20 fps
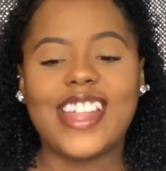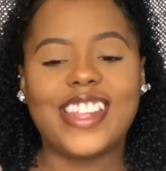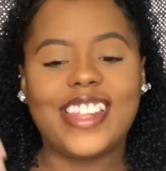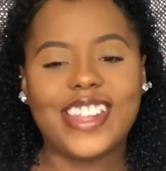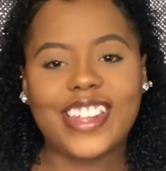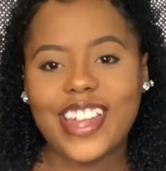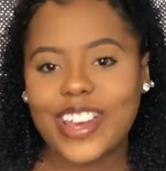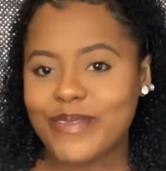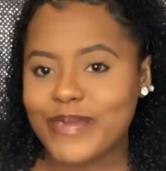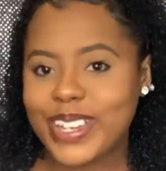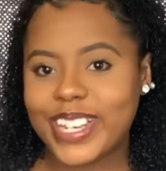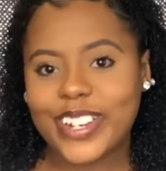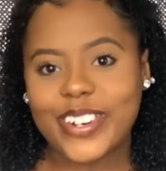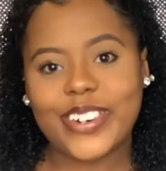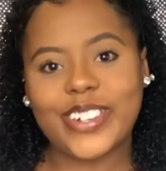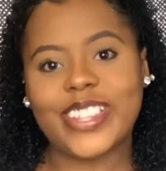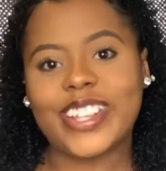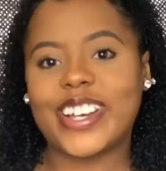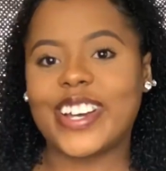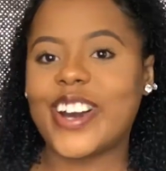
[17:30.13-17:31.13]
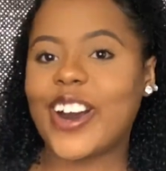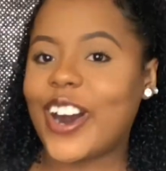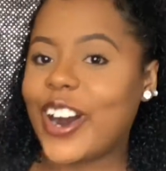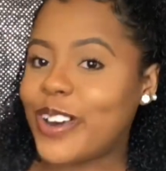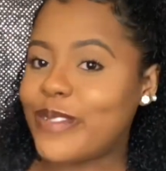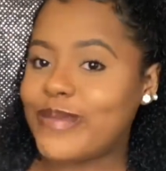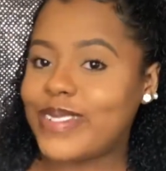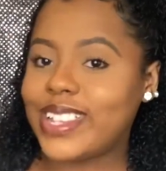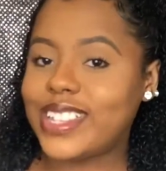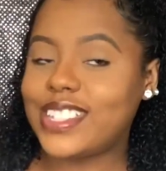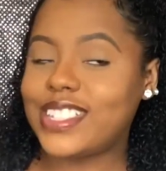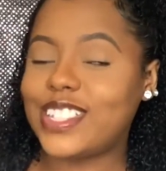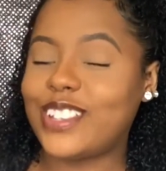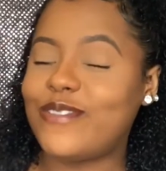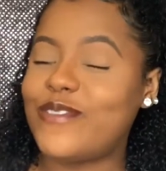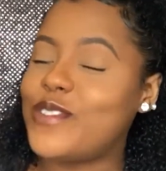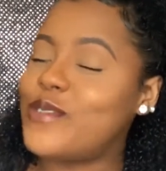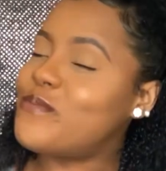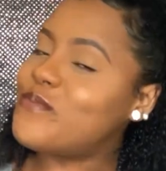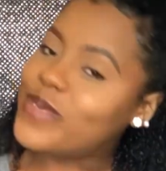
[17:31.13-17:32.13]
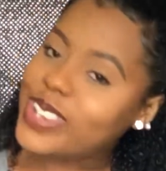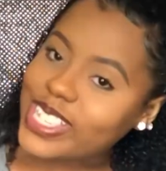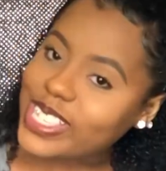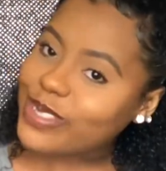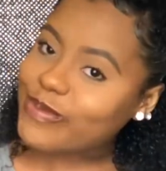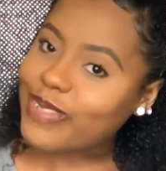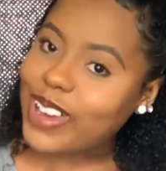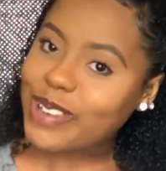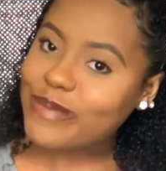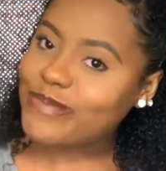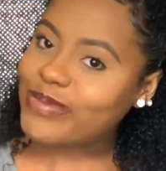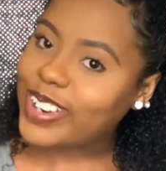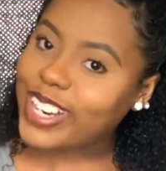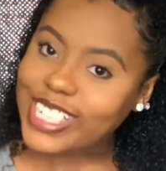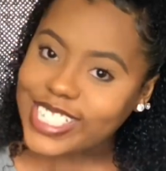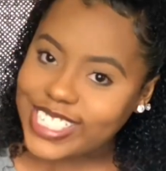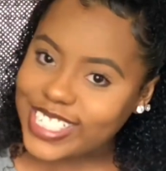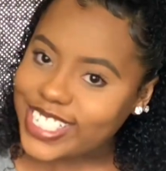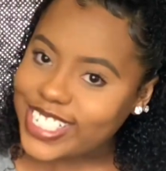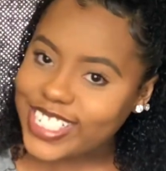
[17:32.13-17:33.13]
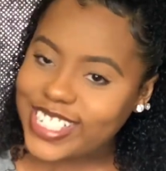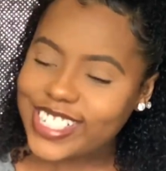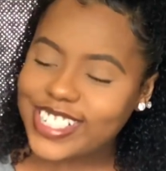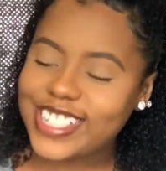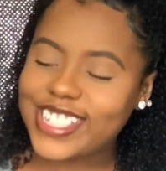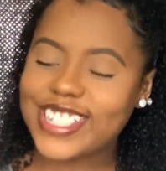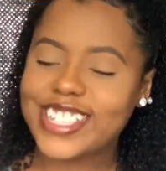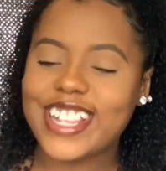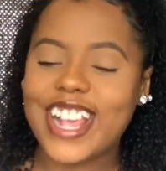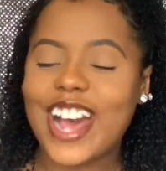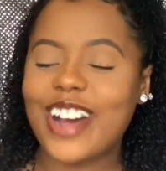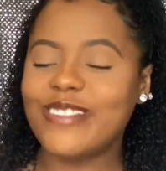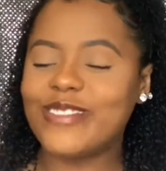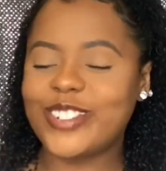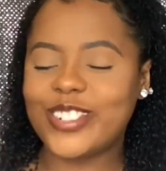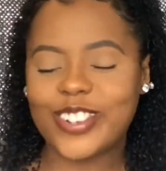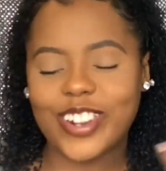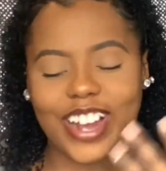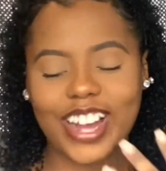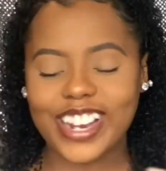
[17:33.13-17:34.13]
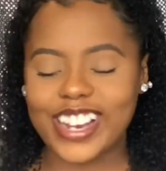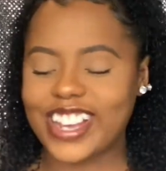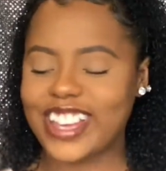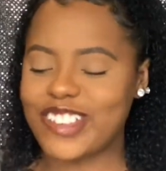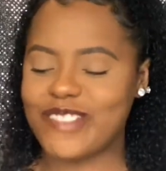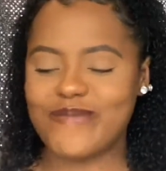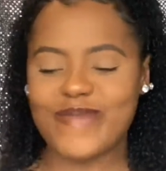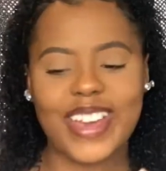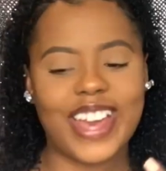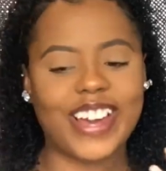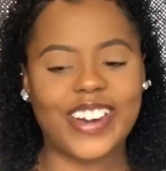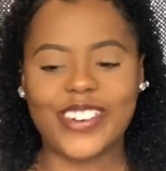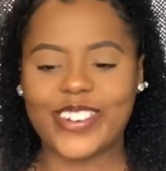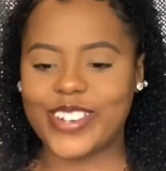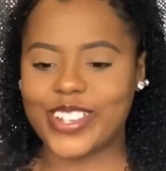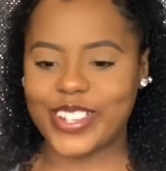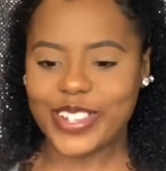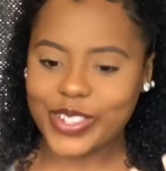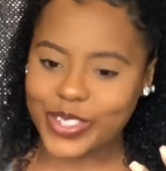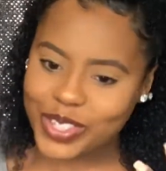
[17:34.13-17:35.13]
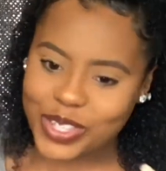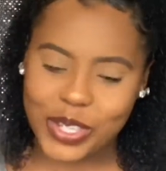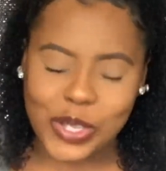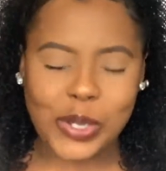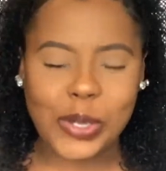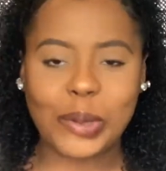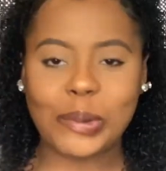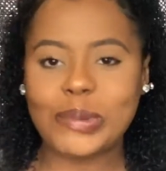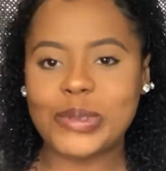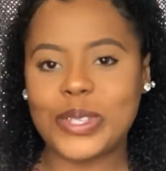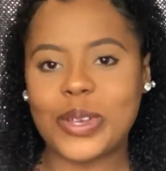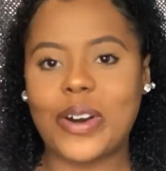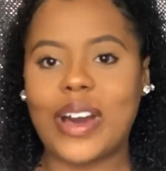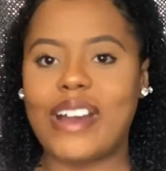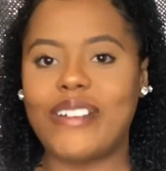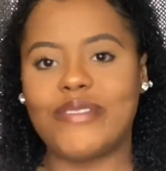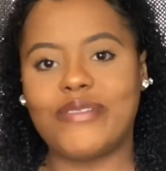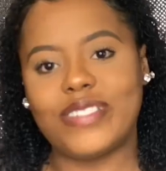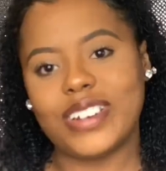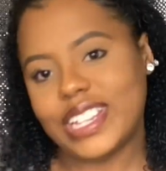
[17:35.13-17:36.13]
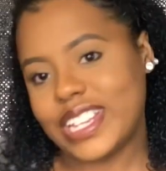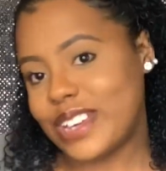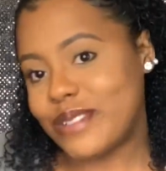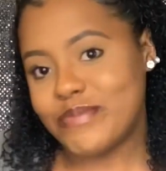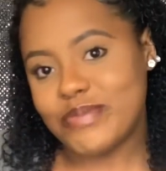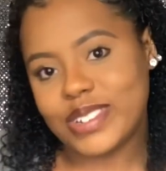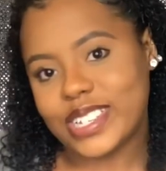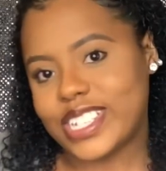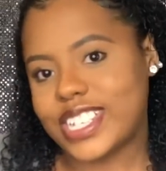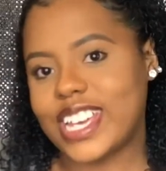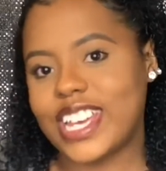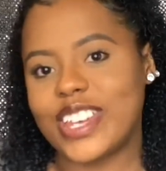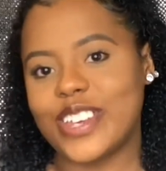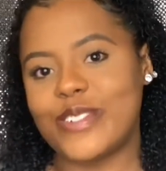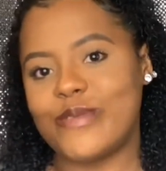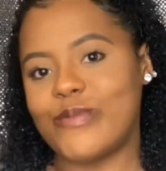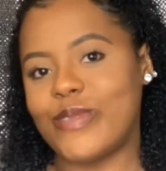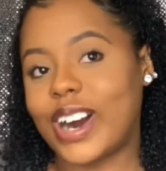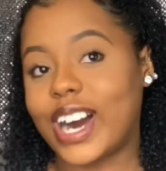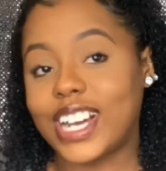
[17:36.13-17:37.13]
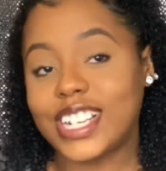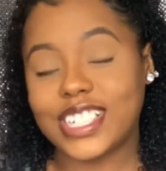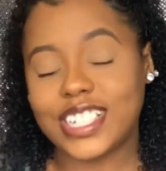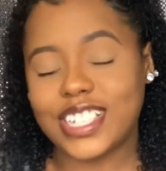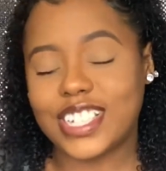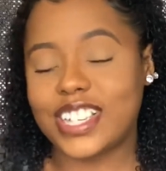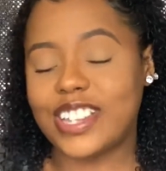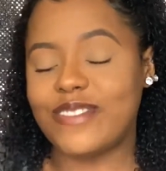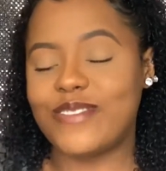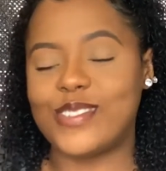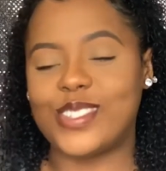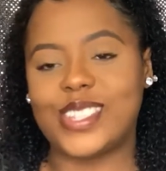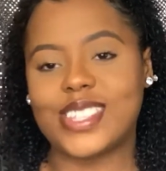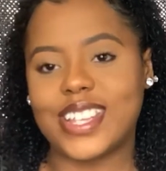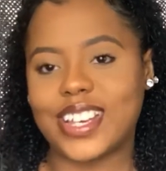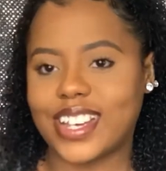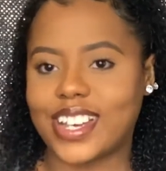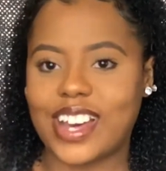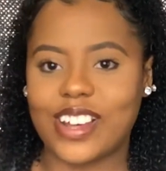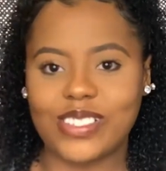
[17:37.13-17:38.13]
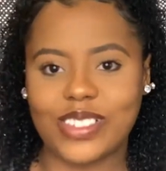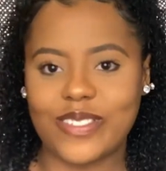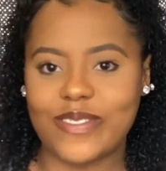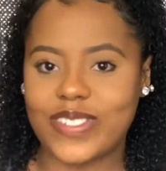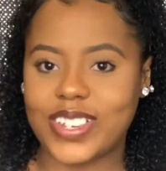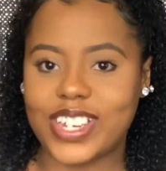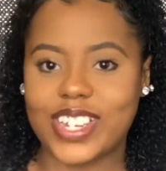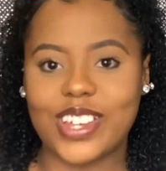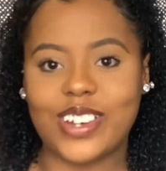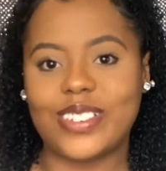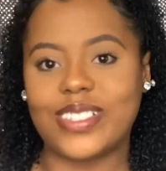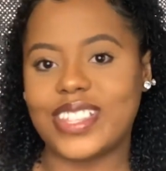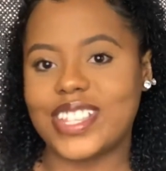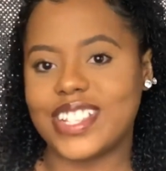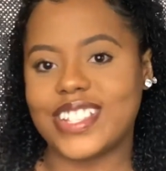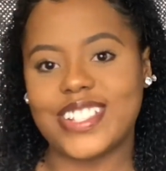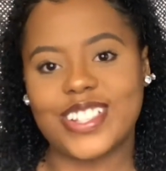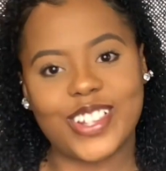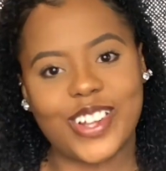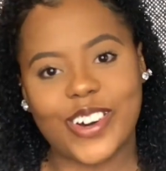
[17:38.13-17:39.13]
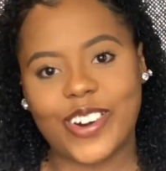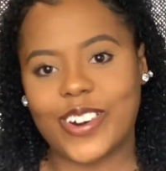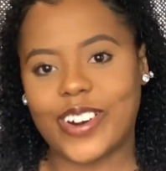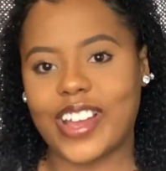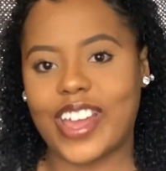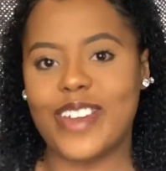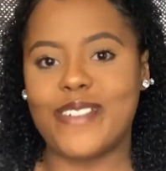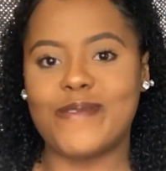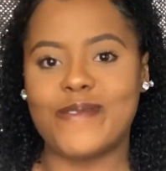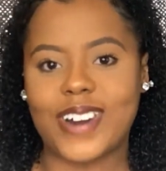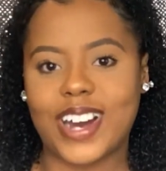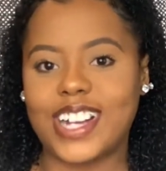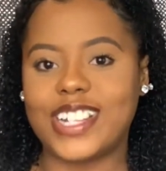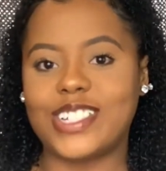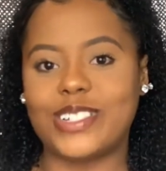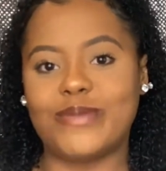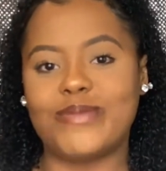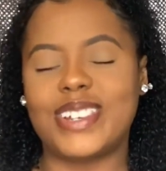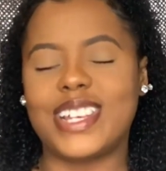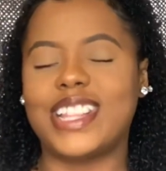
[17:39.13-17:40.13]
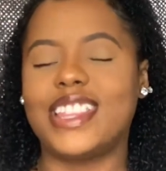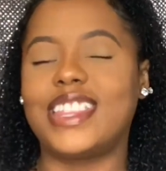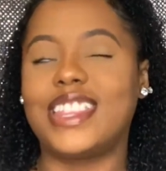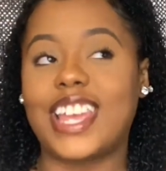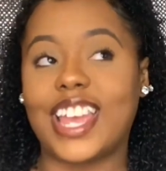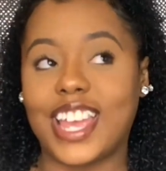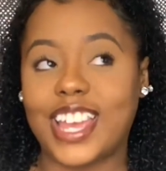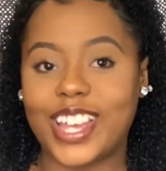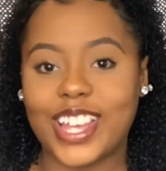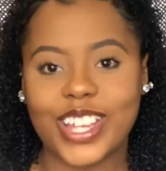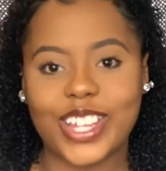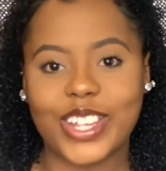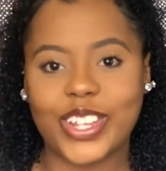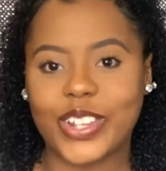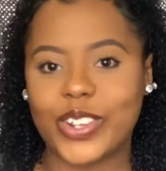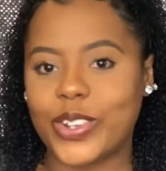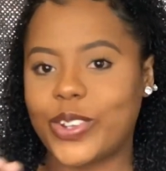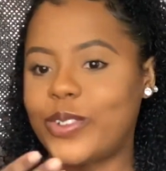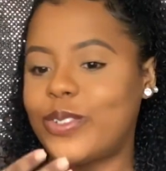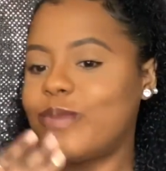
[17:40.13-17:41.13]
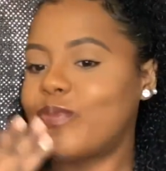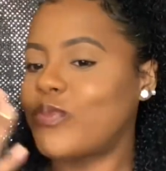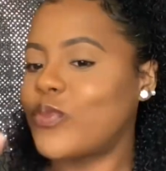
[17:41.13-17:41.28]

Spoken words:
Let me know in the comments if you missed my presence. I'm trying to get back on YouTube, so I really appreciate you watching. If you stuck out the video this long and watched me, thank you.